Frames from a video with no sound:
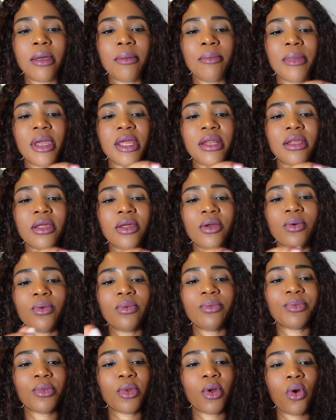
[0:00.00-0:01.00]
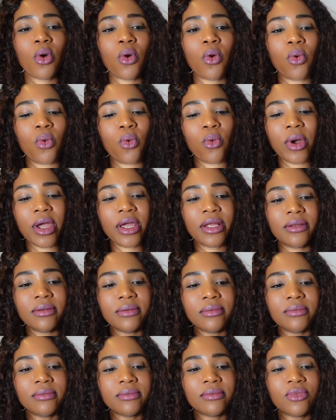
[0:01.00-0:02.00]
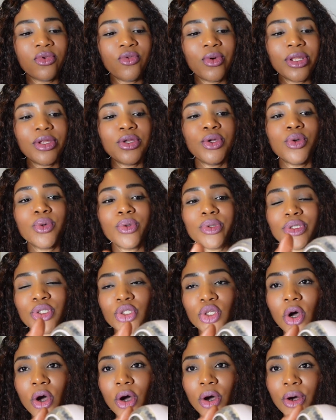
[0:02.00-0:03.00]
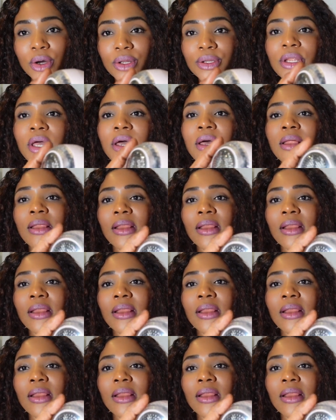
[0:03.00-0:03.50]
meaning when you're done,